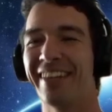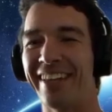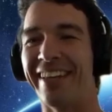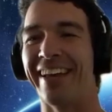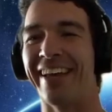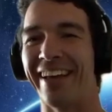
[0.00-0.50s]

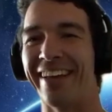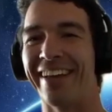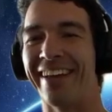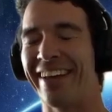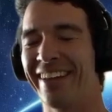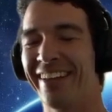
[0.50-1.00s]
Yeah,
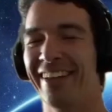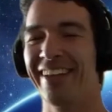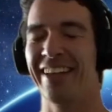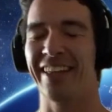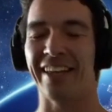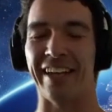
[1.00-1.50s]
yeah.
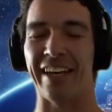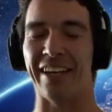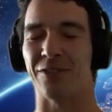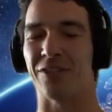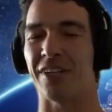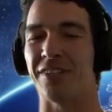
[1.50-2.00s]
Like
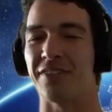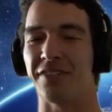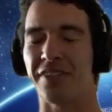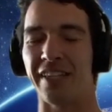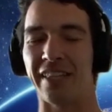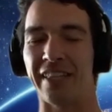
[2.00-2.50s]

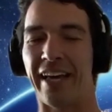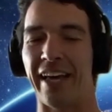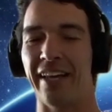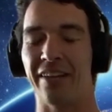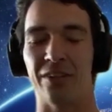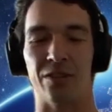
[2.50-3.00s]
exercises like
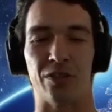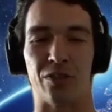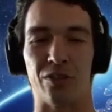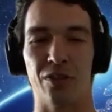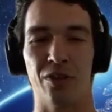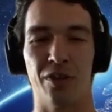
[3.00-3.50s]
that, it
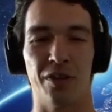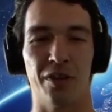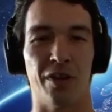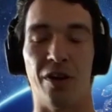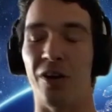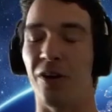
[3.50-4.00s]
just,
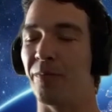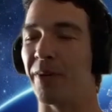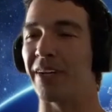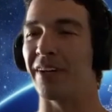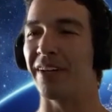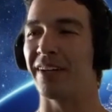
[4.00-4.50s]
oh
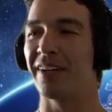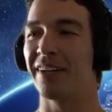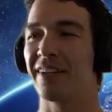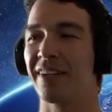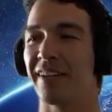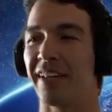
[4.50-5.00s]
my God.
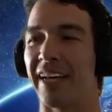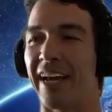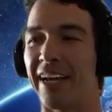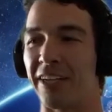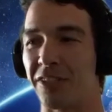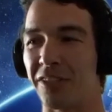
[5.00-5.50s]
Like
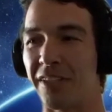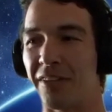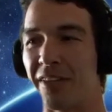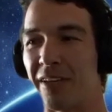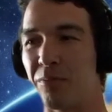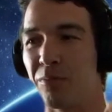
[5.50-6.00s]
actually
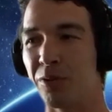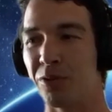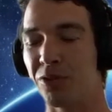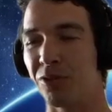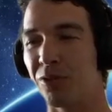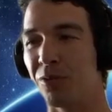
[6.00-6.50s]
like
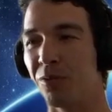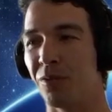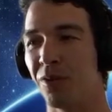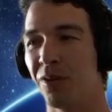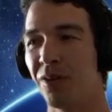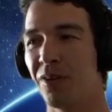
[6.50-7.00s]
puts you
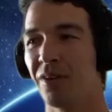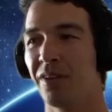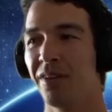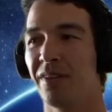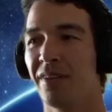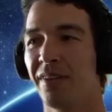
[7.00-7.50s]

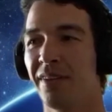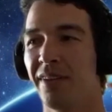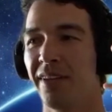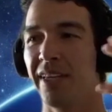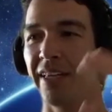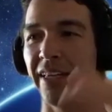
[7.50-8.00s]

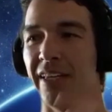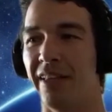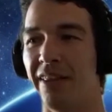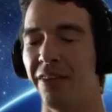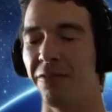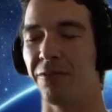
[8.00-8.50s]

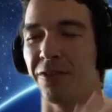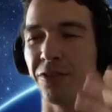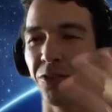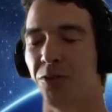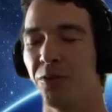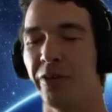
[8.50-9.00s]
in the
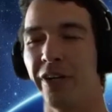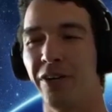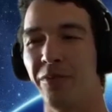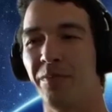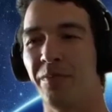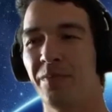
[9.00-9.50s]
physical
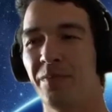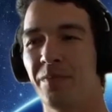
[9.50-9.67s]
realm,